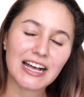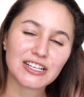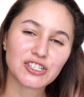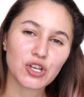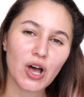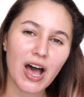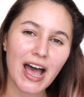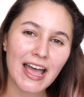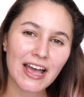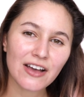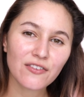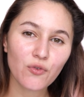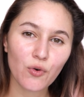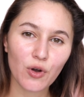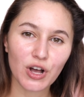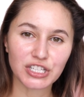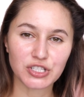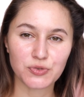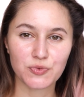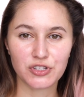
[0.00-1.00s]
So I have
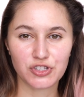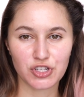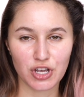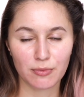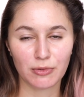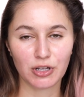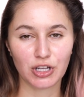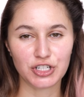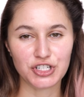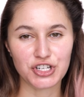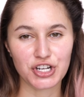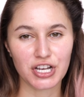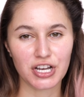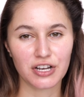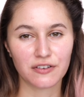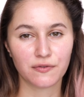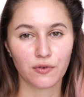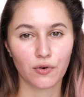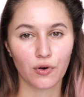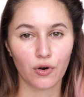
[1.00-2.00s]
worked with
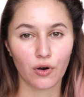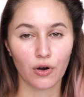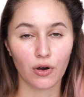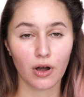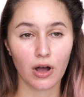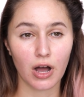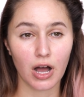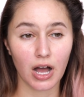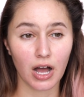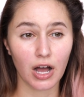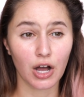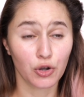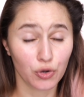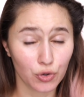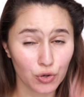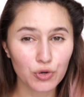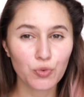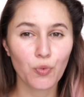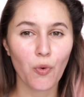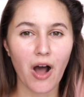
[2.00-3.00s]
Dermalogica for a
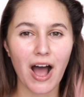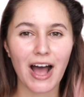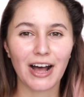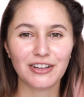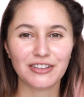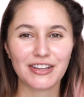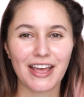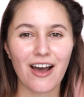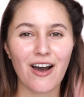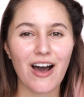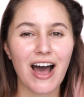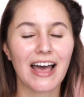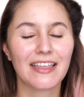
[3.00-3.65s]
good while now.